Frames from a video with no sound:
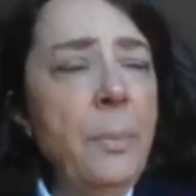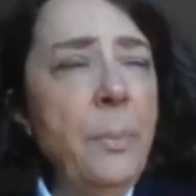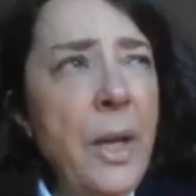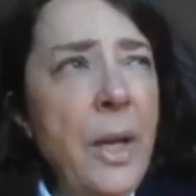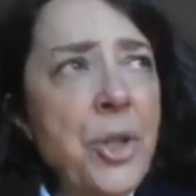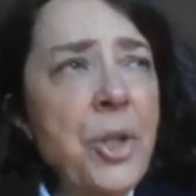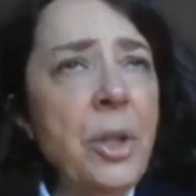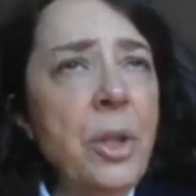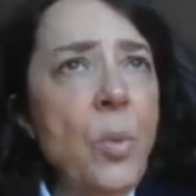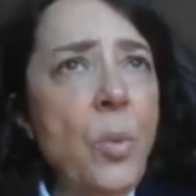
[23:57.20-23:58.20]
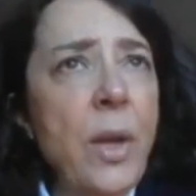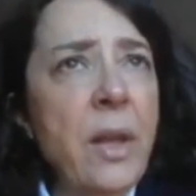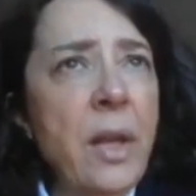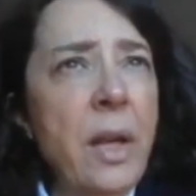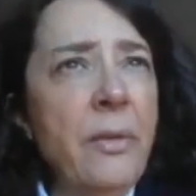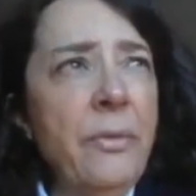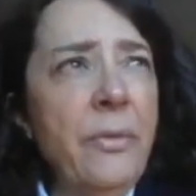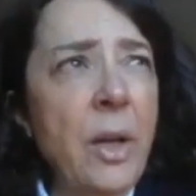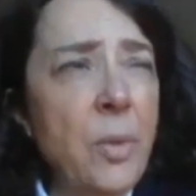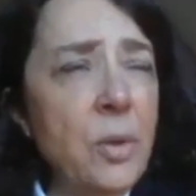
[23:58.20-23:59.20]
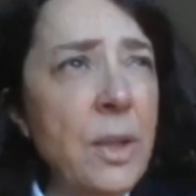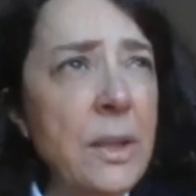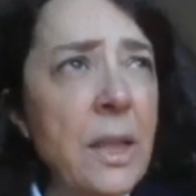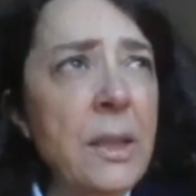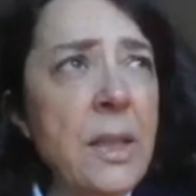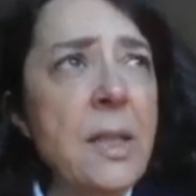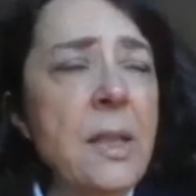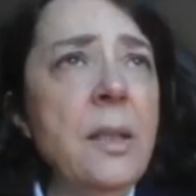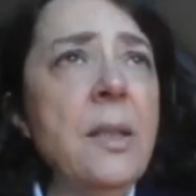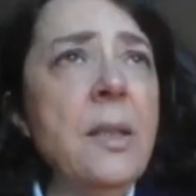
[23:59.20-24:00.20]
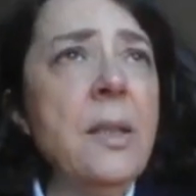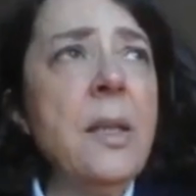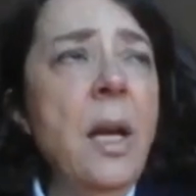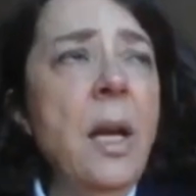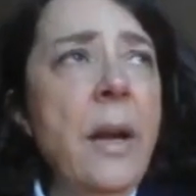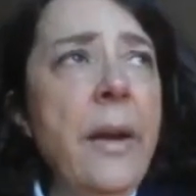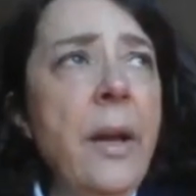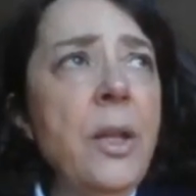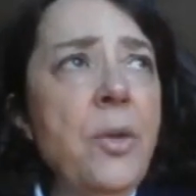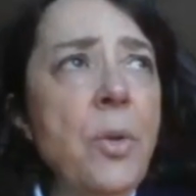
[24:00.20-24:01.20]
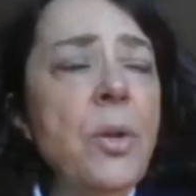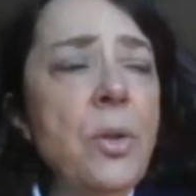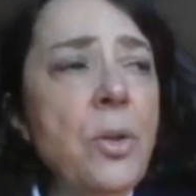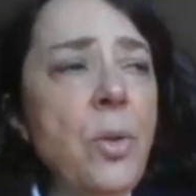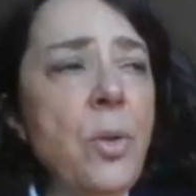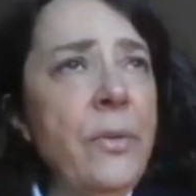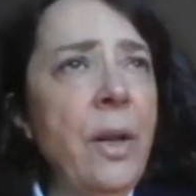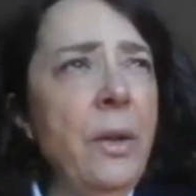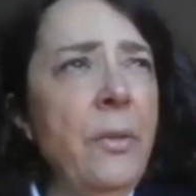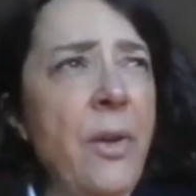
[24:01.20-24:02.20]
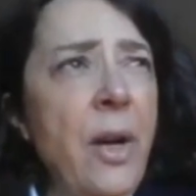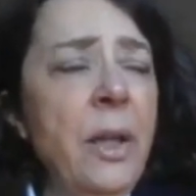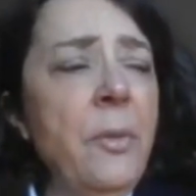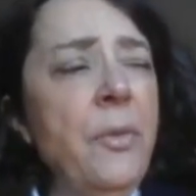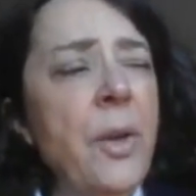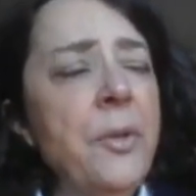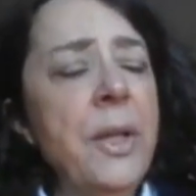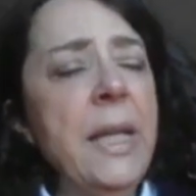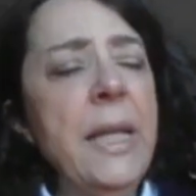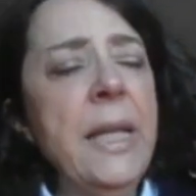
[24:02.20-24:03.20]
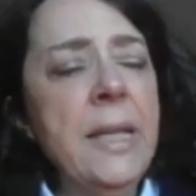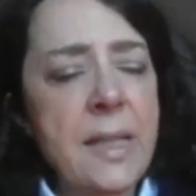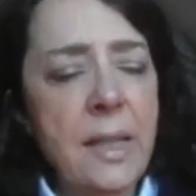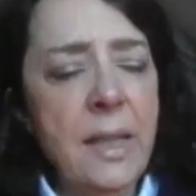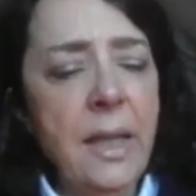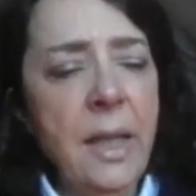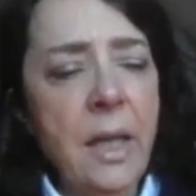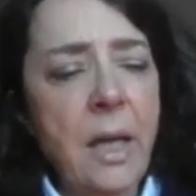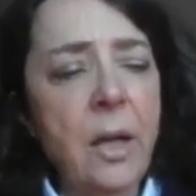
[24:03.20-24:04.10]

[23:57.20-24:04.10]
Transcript: patient with a fibrotic lung disease, you are going to find very easily a